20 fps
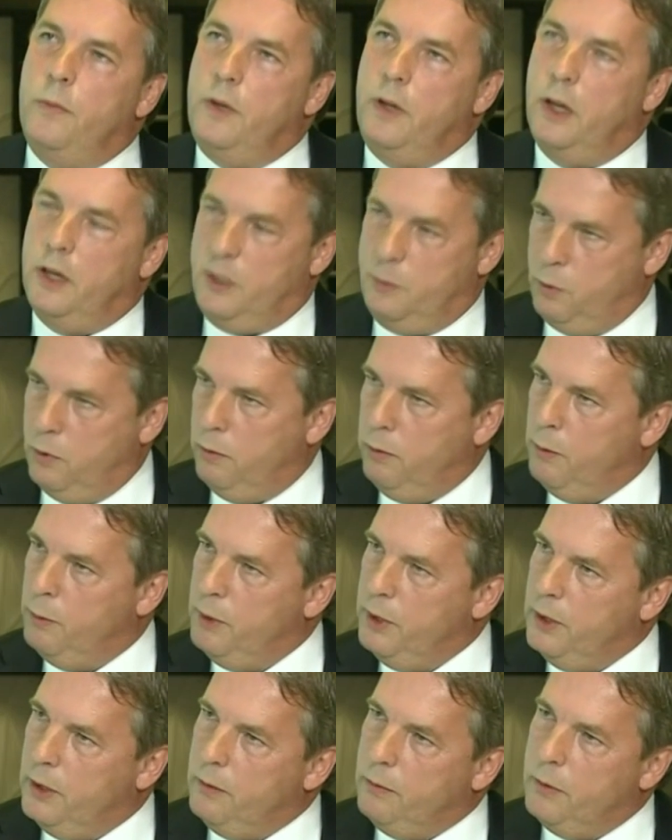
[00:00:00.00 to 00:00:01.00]
Yes,
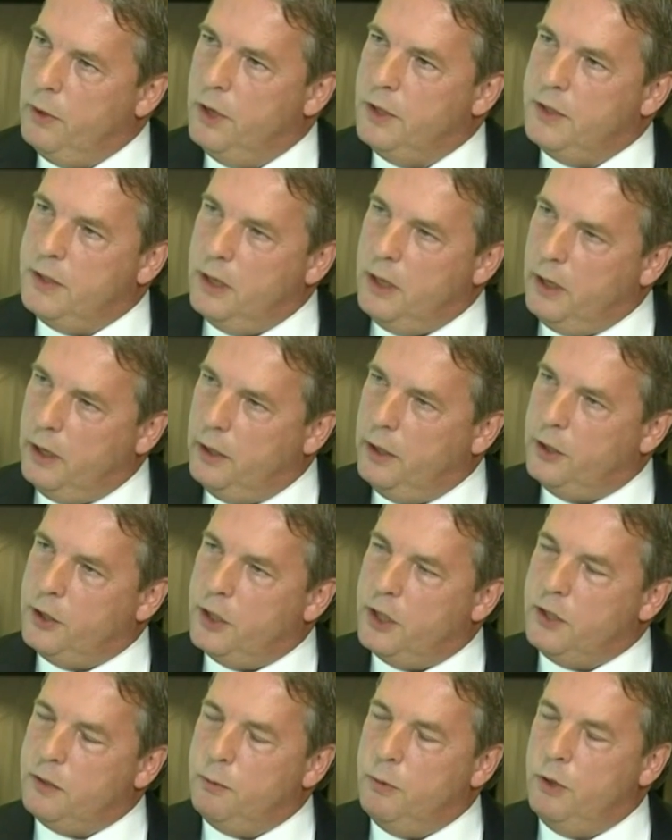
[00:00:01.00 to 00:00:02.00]
probably. We are seeing an
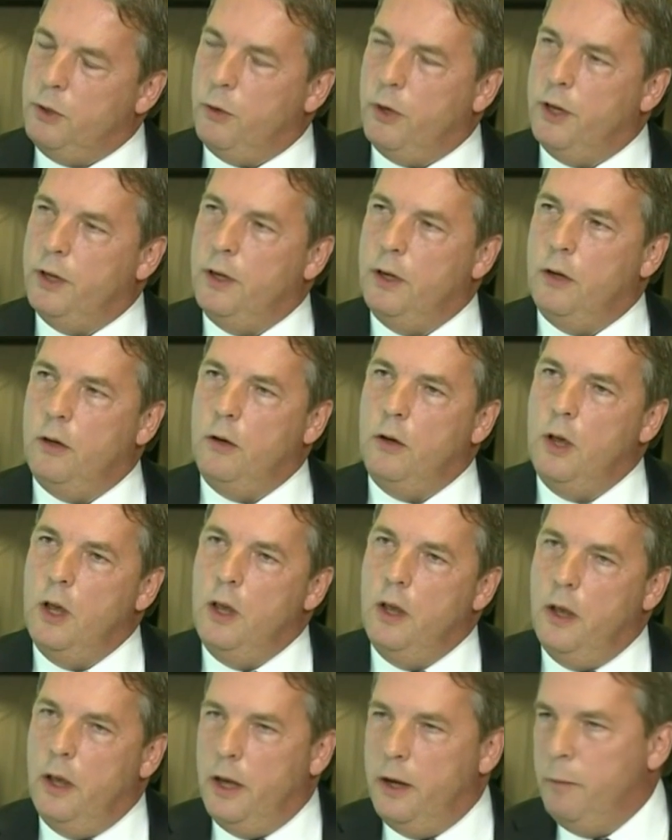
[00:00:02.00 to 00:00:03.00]
adjustment right now.
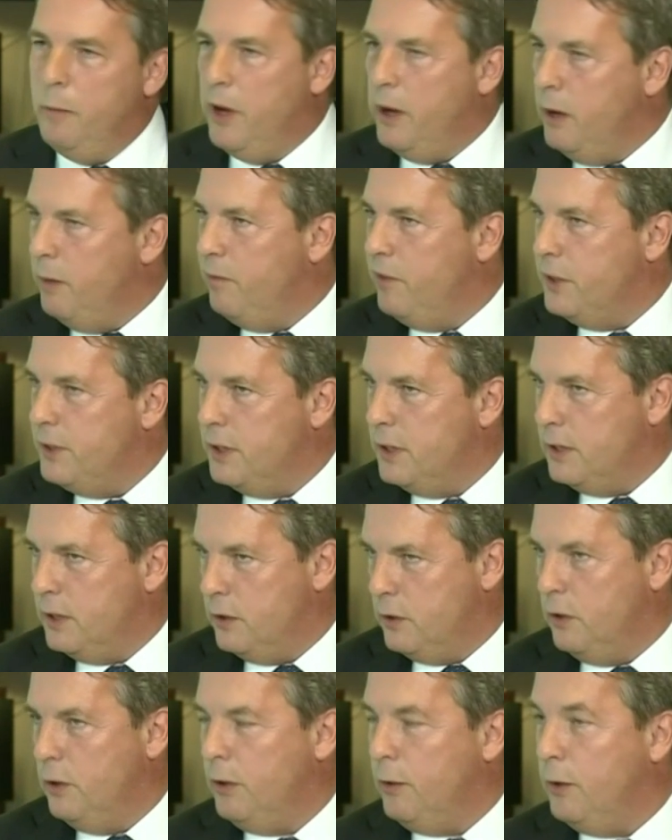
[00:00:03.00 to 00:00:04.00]
And my
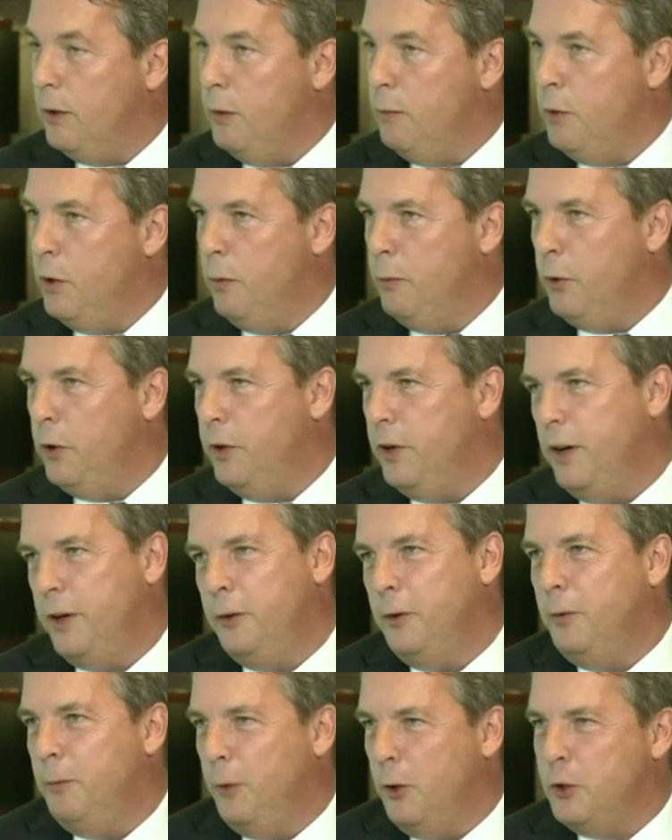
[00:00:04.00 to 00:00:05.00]
emphasis is on equilibrium.
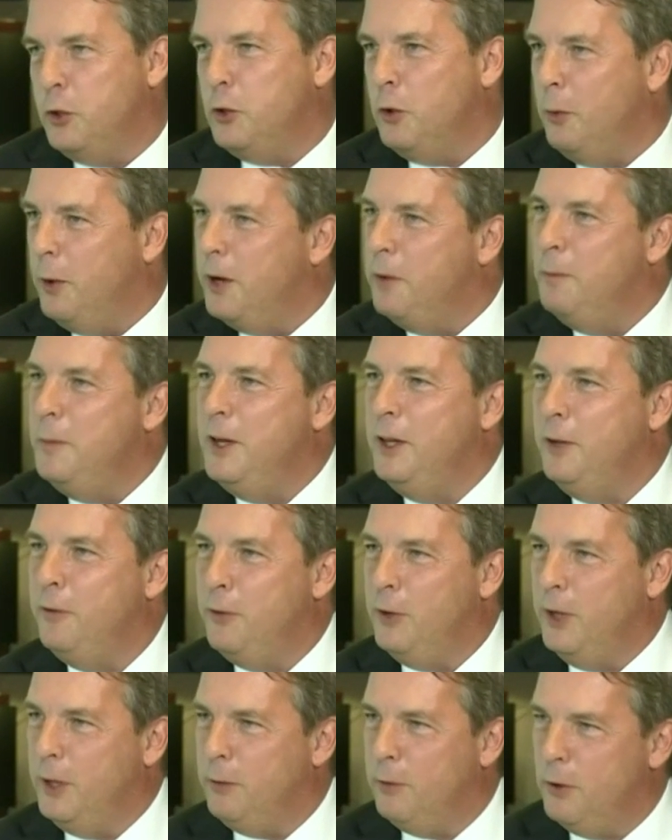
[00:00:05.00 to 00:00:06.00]
I'm not sure what a
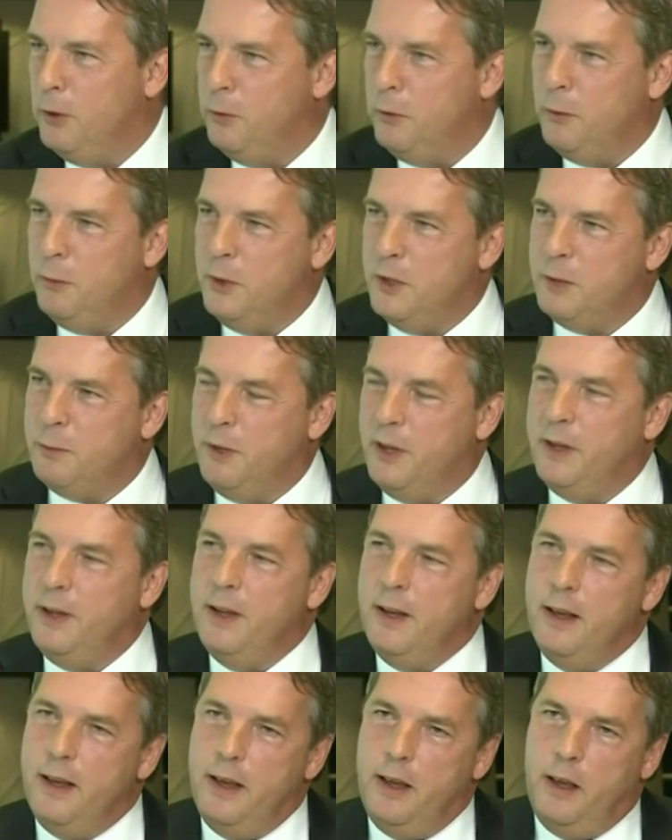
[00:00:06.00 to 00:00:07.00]
meaningful equilibrium is, but
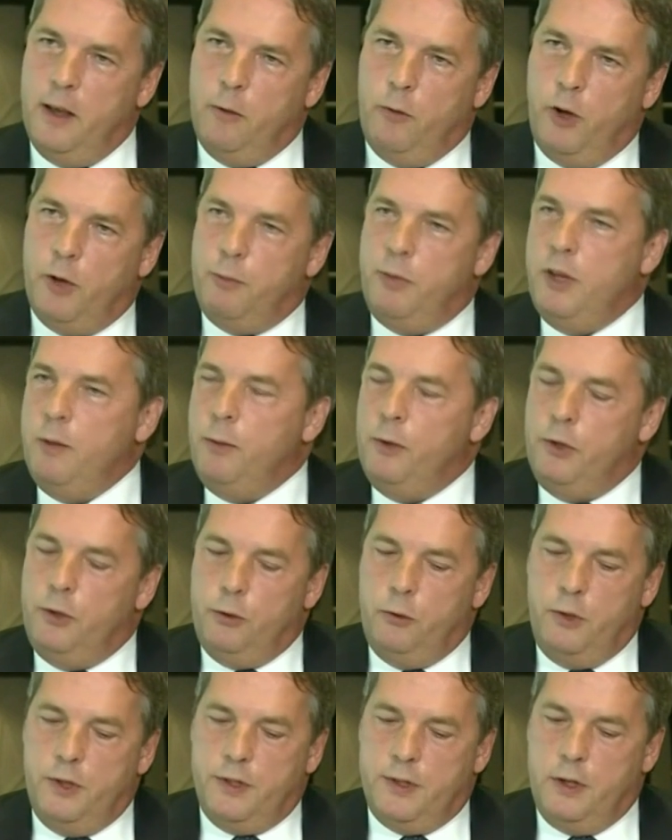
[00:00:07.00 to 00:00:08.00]
what people
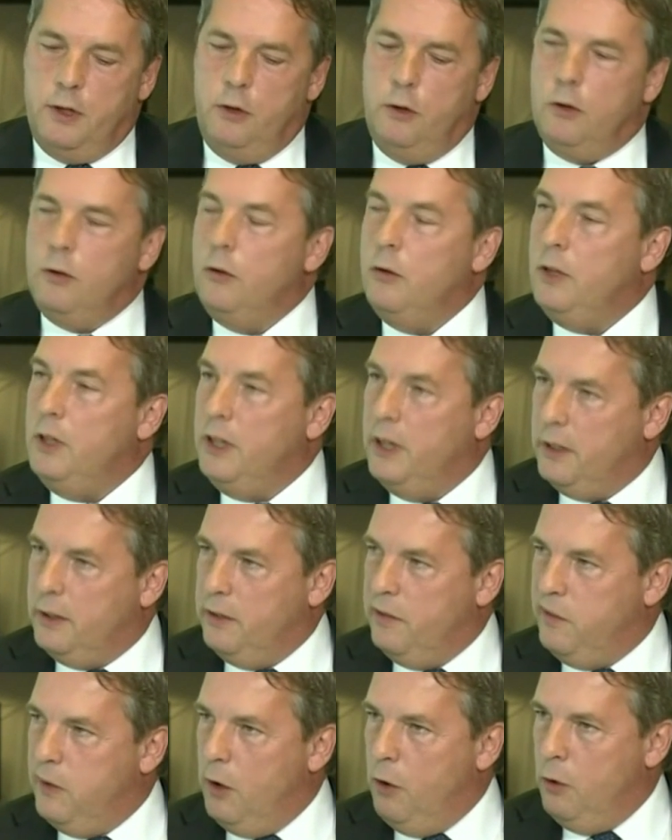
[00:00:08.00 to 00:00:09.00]
do is they look only
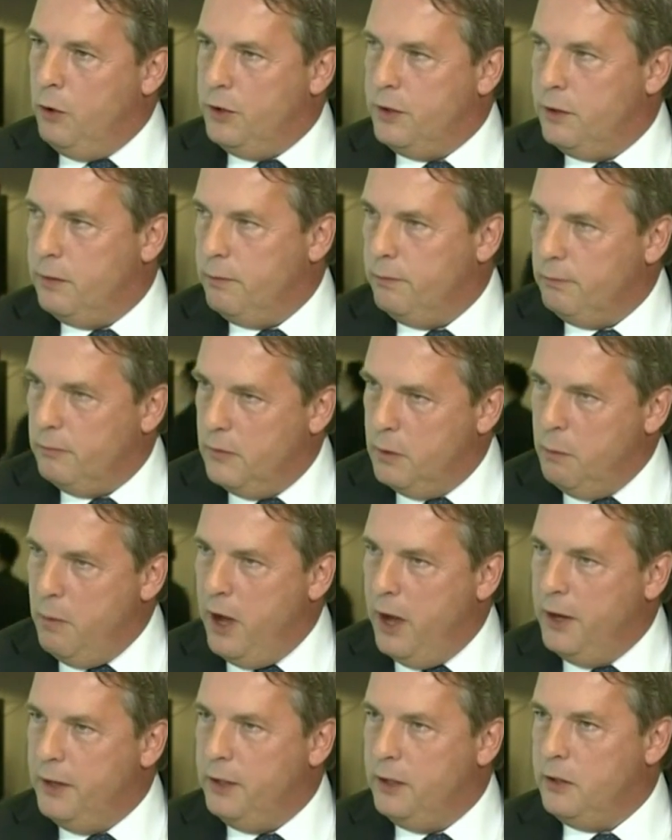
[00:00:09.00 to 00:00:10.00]
at the flows,
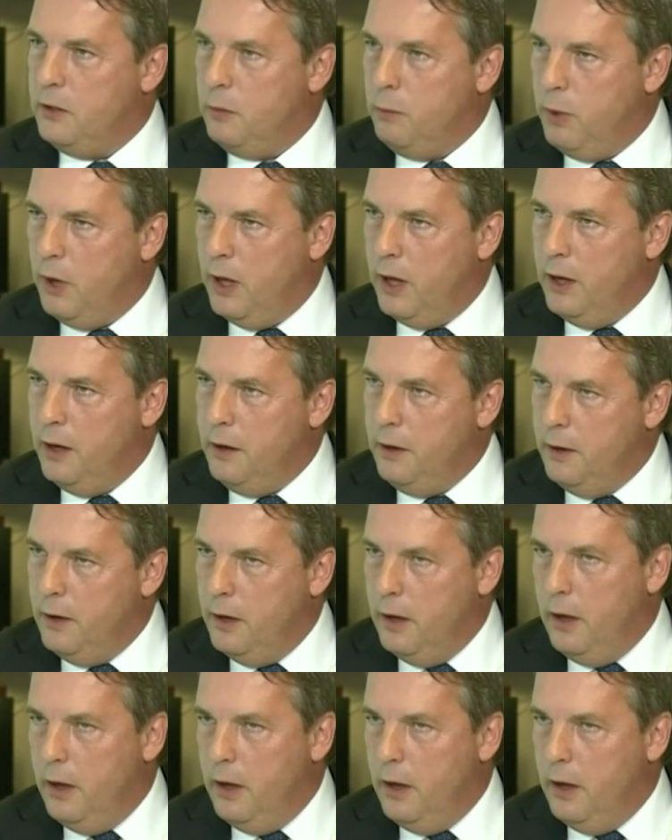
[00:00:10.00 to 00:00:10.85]
demand and supply.